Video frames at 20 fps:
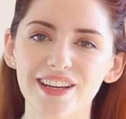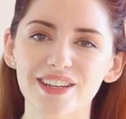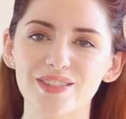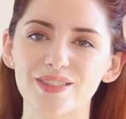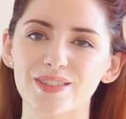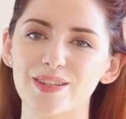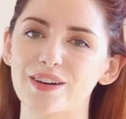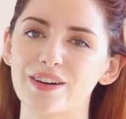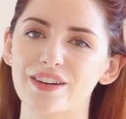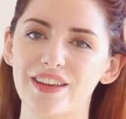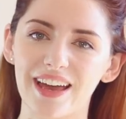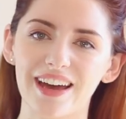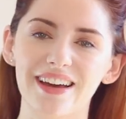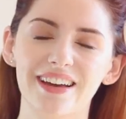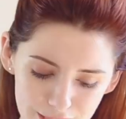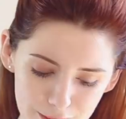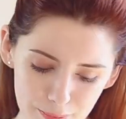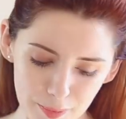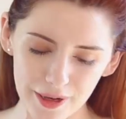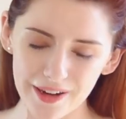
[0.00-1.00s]
So yeah,
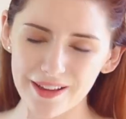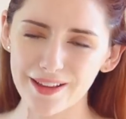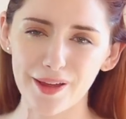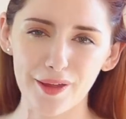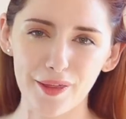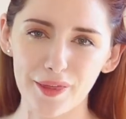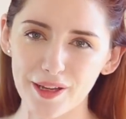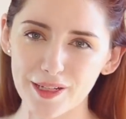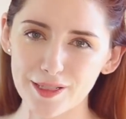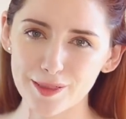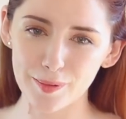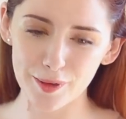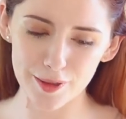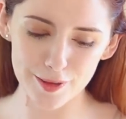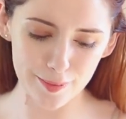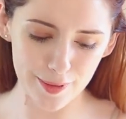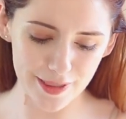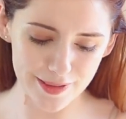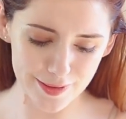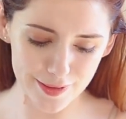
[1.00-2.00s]
these Pretty Little Thing
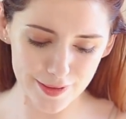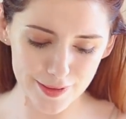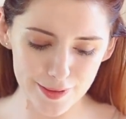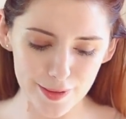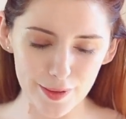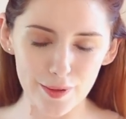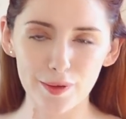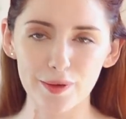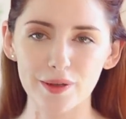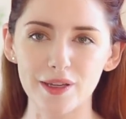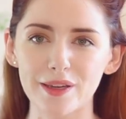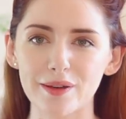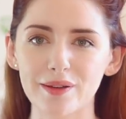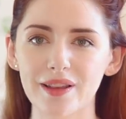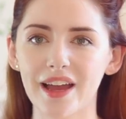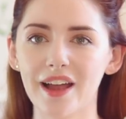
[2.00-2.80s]
sports bras are so cute.